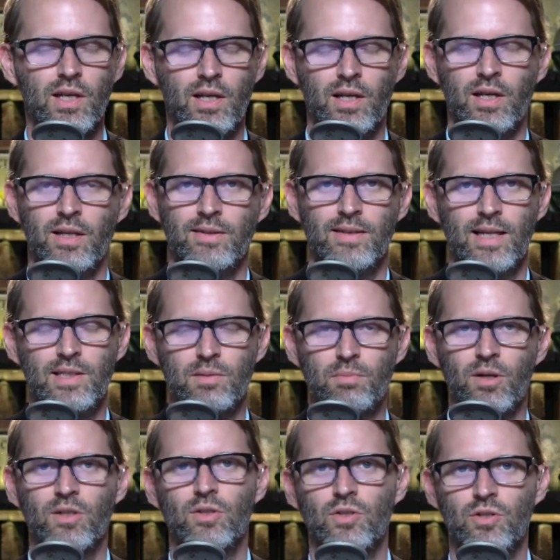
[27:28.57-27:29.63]
That's in
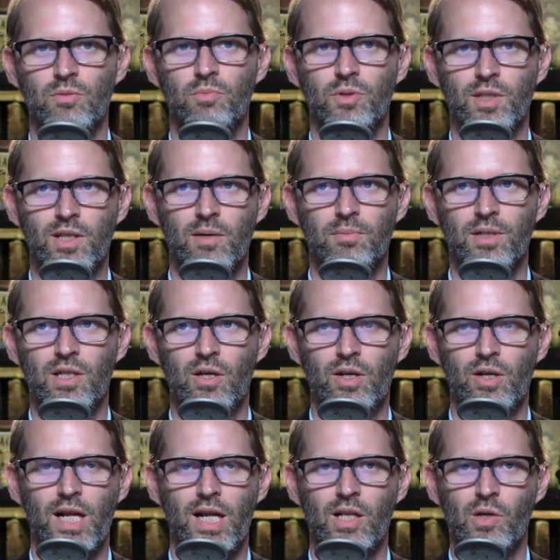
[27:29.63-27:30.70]
partnership with a company called
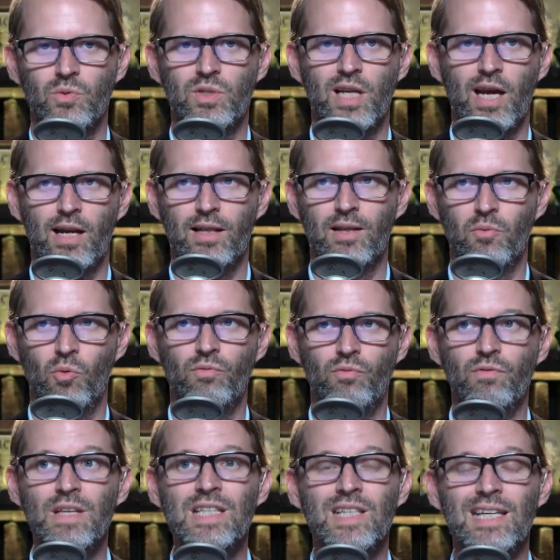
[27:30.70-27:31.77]
Hello Tech that will
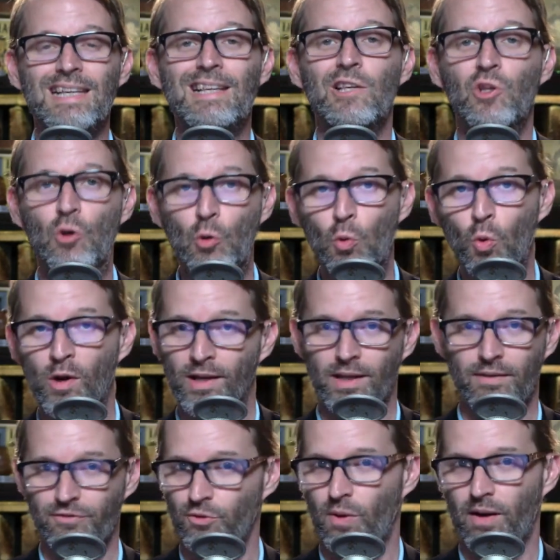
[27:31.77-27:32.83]
visit you if you
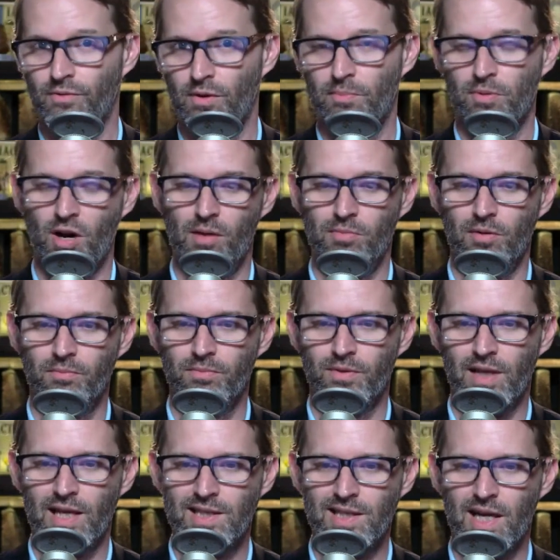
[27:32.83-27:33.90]
have a problem. That's
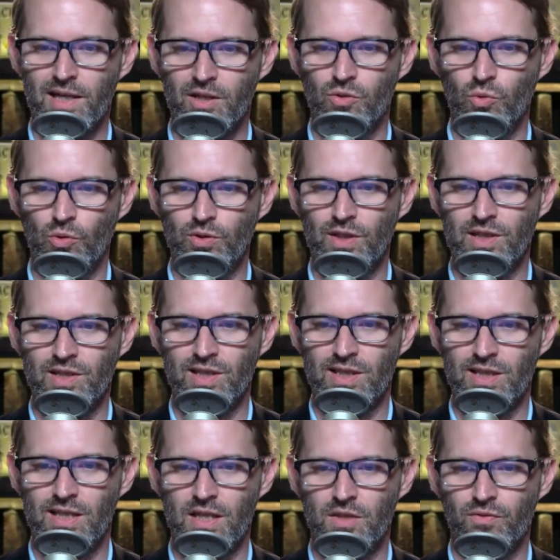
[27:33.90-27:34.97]
kind of cool. You get sixty
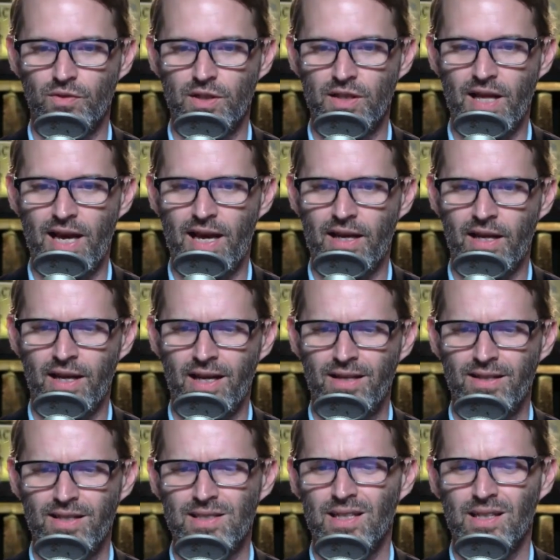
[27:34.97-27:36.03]
days free of that. I think it's
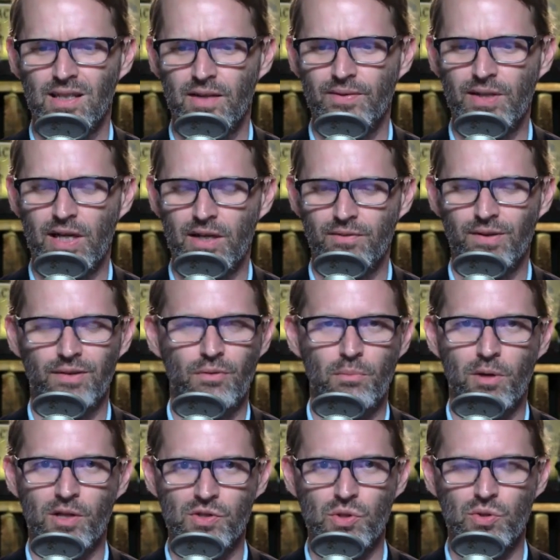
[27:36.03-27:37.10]
like eleven ninety-five a month,
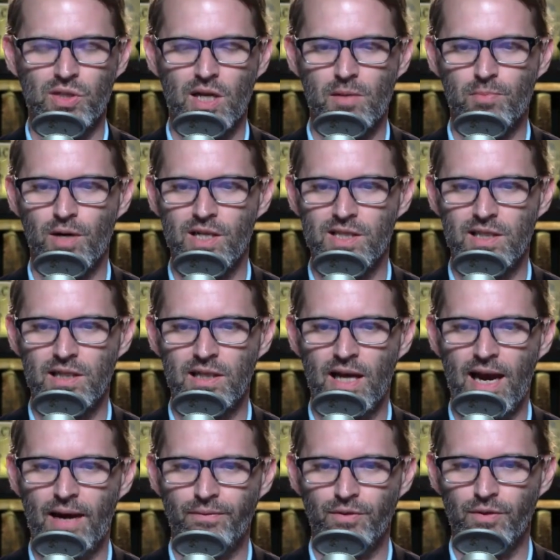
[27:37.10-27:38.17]
so it's kind of pricey
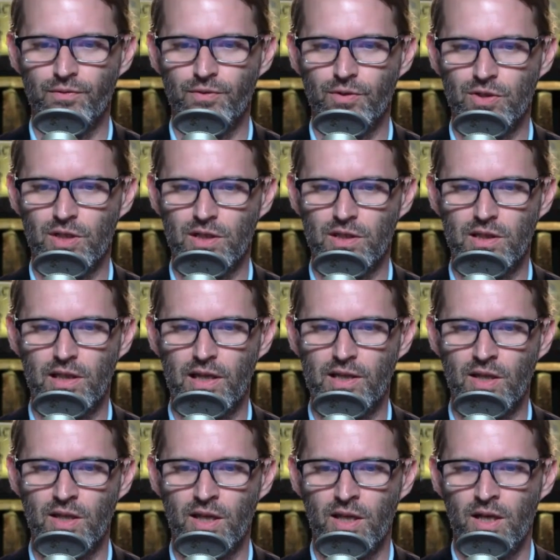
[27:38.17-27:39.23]
after the first sixty days.
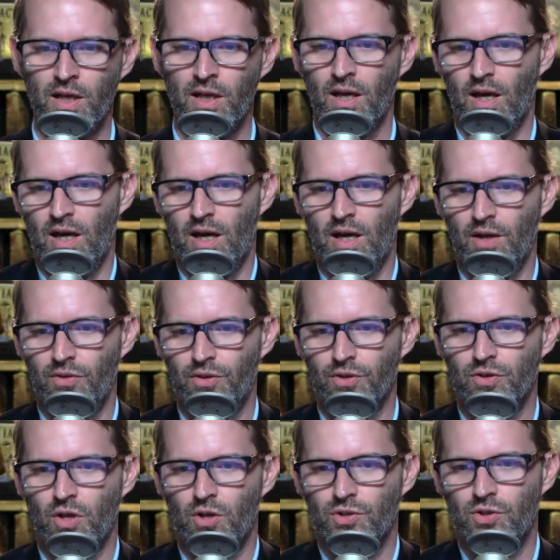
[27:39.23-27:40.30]
Uh, there's
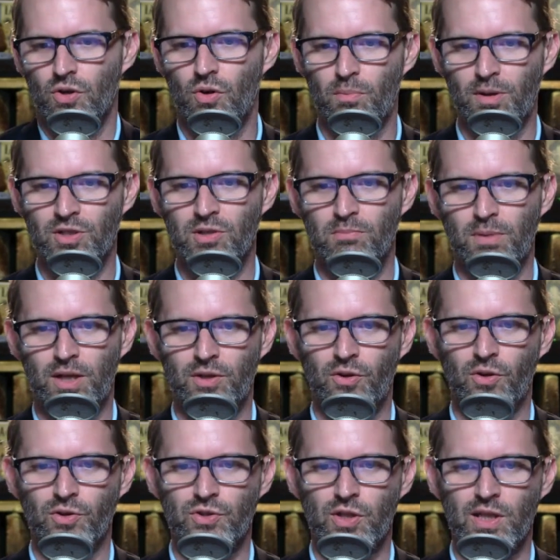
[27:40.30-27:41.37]
also a bunch of bundles.
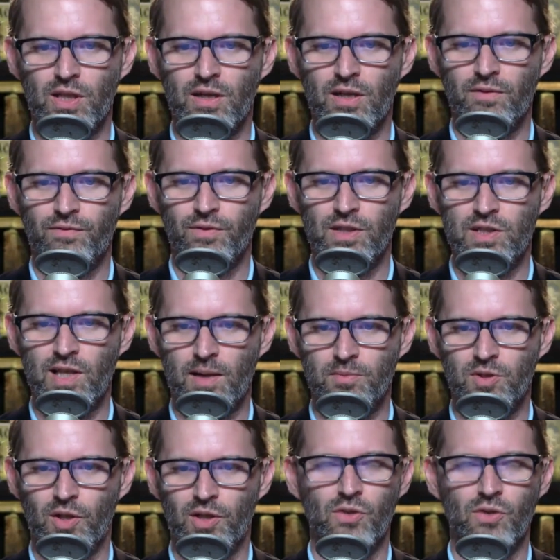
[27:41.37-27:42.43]
You can get a free Samsung
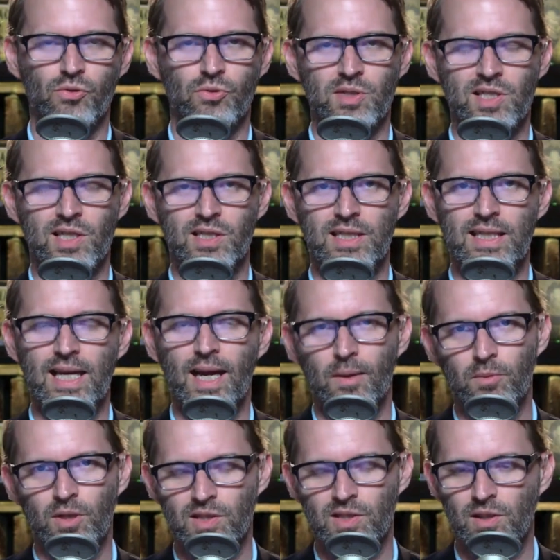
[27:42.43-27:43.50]
Gear three sixty camera in
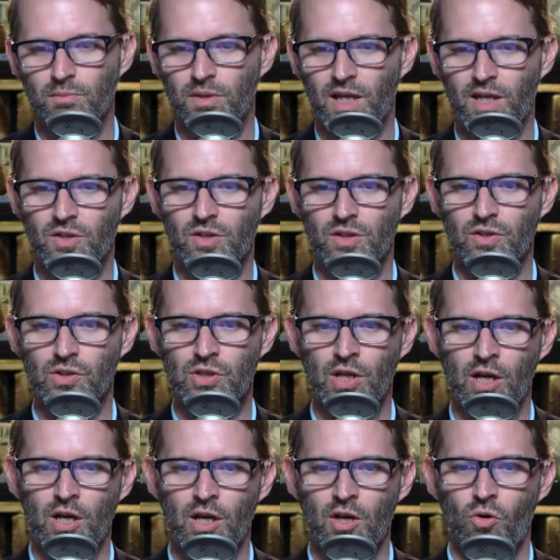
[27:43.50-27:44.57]
some cases,
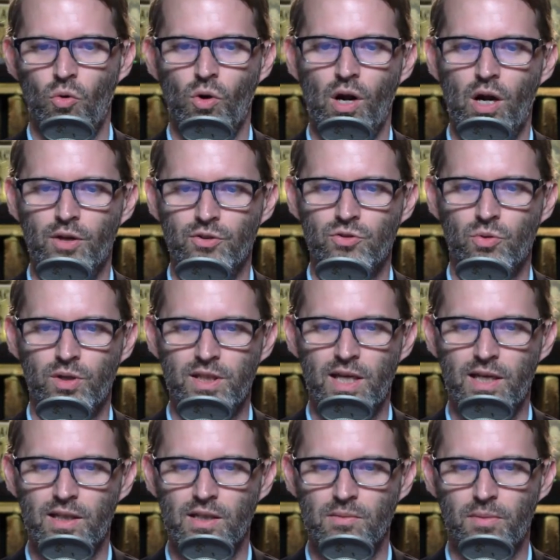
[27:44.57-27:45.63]
or a one hundred twenty-eight
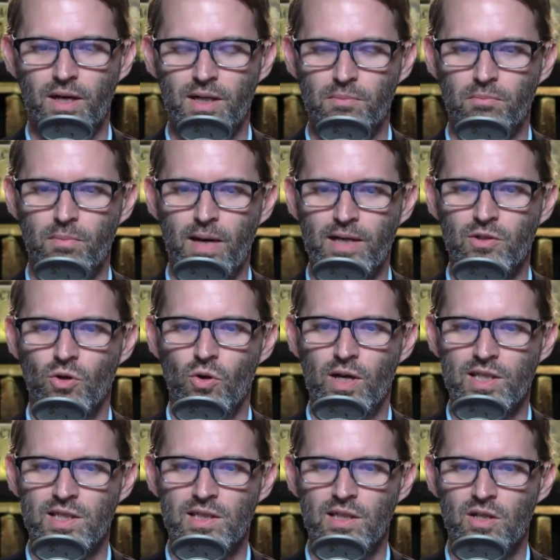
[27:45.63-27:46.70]
gigabyte micro S D
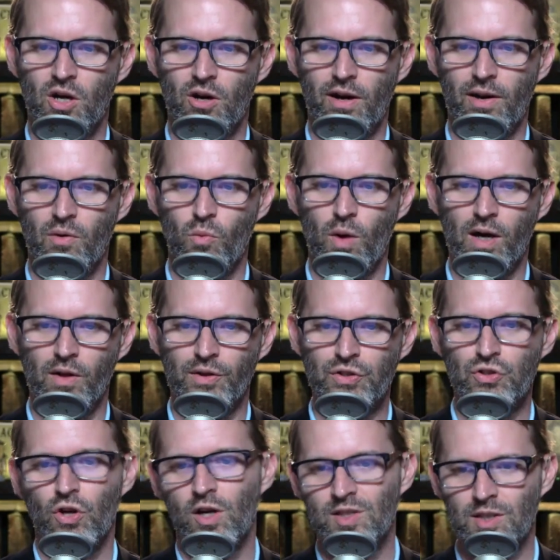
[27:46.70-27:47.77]
card and a wireless
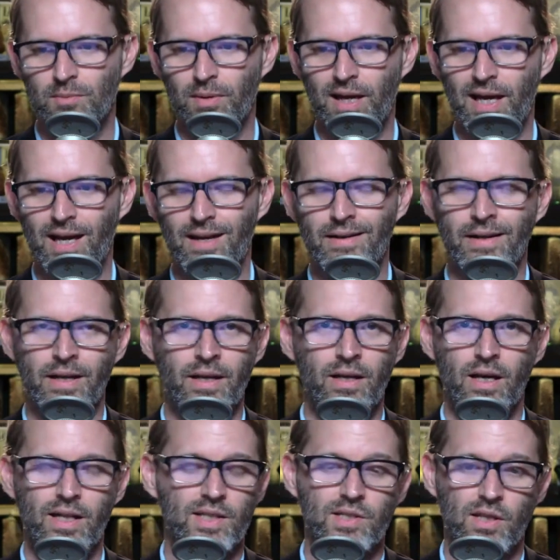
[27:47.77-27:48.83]
charging pad. And that's
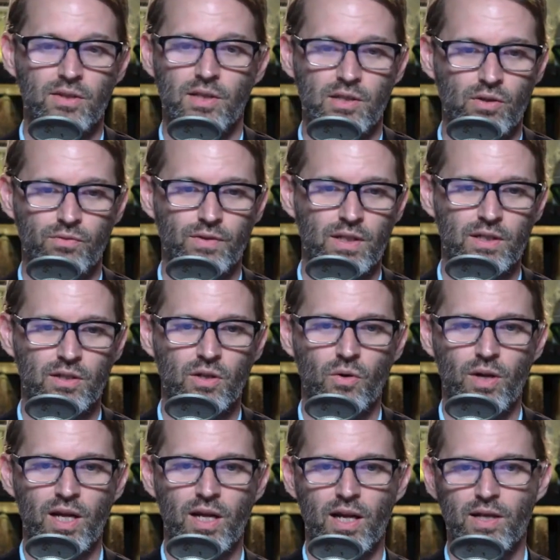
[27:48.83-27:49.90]
the other thing. Don't forget the Note eight
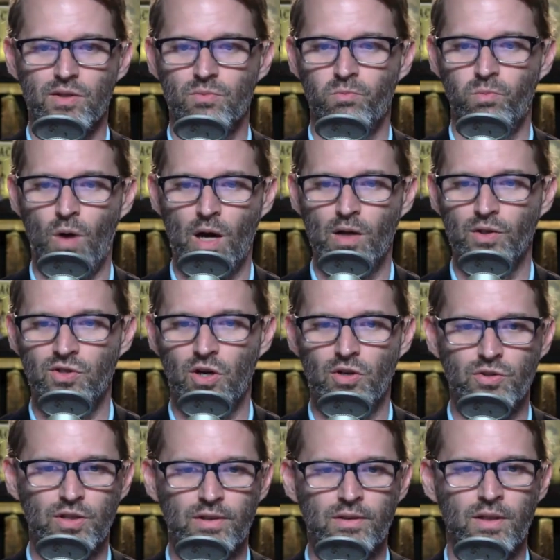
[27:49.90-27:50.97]
has wireless
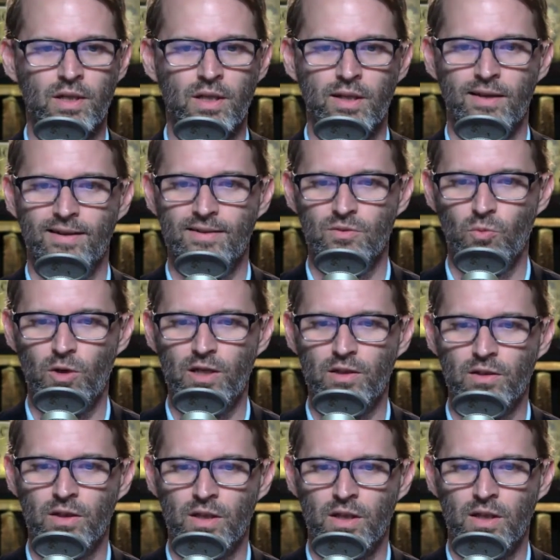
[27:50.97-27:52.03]
charging as well.
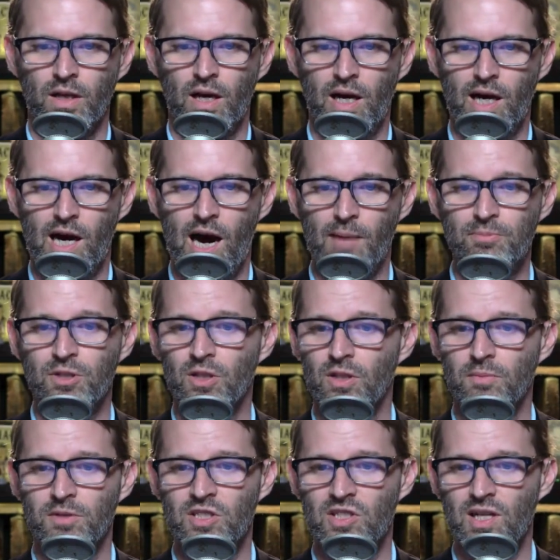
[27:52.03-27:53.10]
Uh, optical
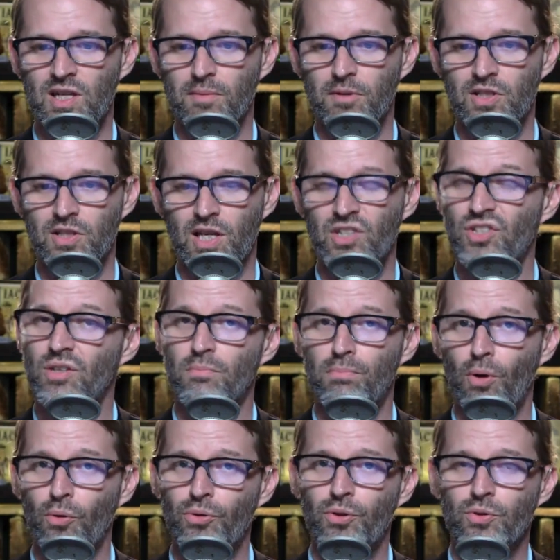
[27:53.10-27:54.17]
image stabilization in both
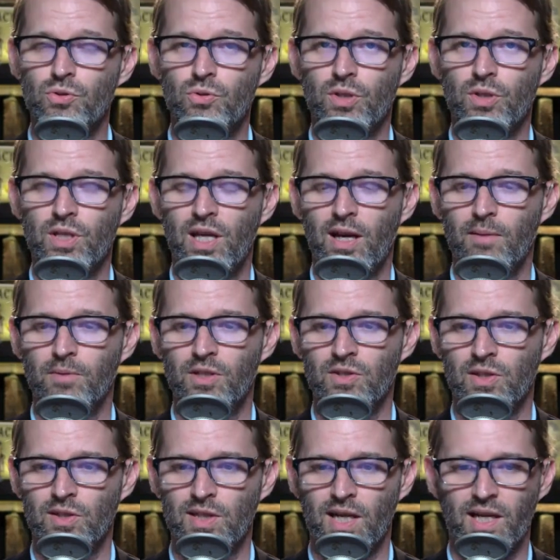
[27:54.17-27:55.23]
those dual cameras and
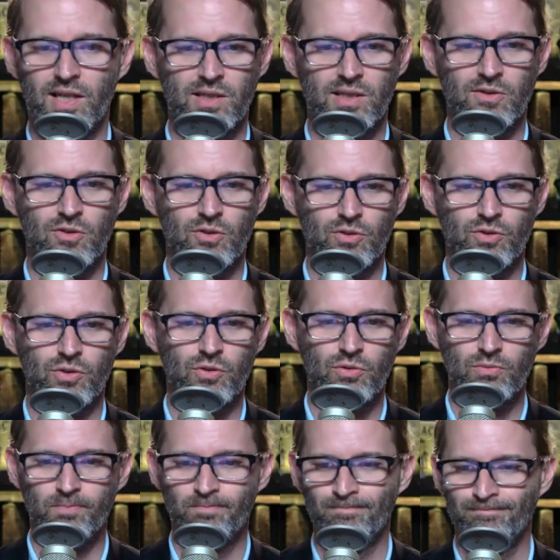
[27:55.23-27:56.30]
ten X digital zoom.
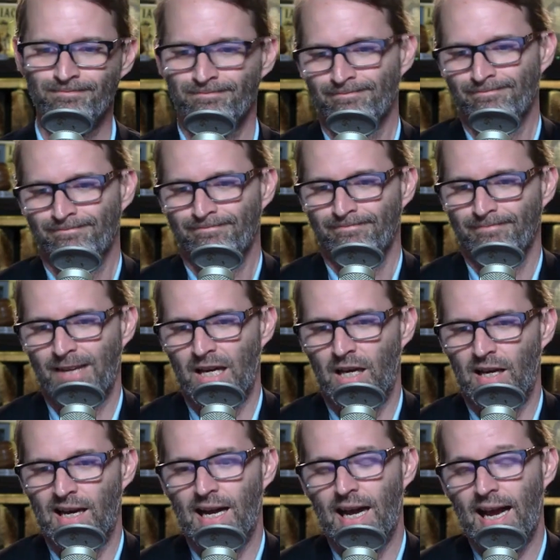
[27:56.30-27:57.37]
Uh,
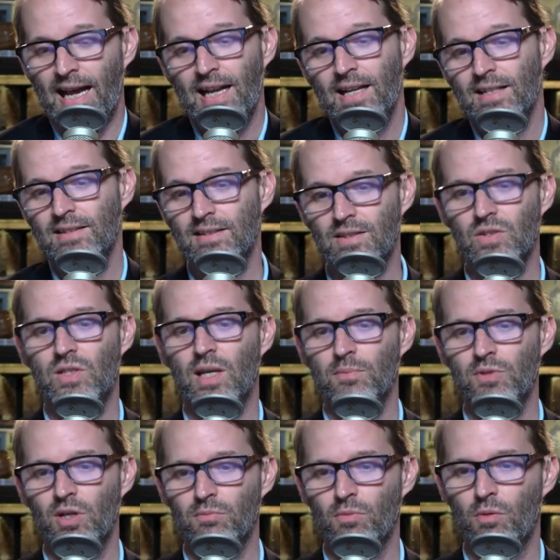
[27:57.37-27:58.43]
and Samsung
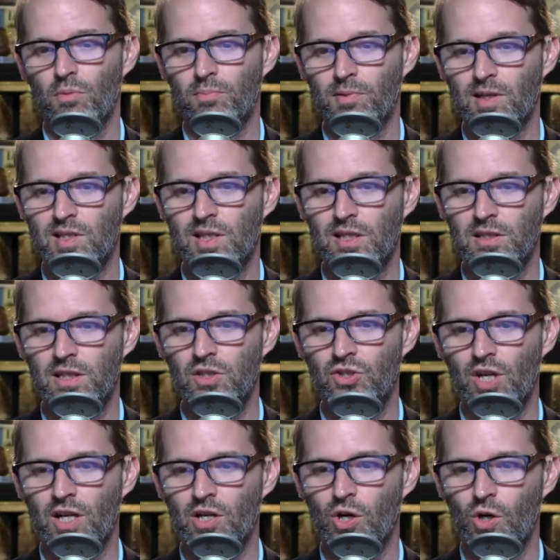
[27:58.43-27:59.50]
Mobile President D J
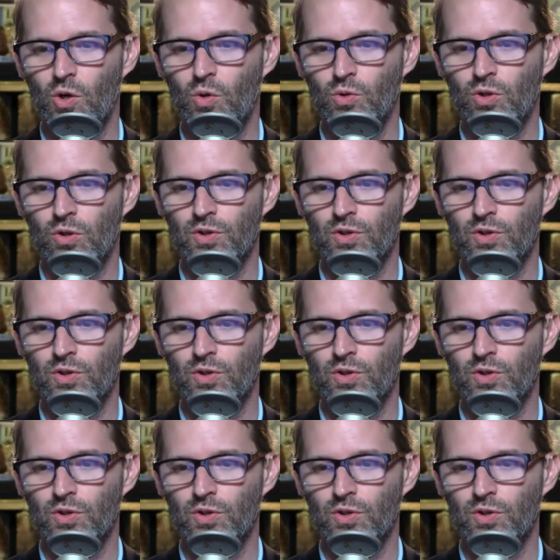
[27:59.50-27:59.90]
Koh told C N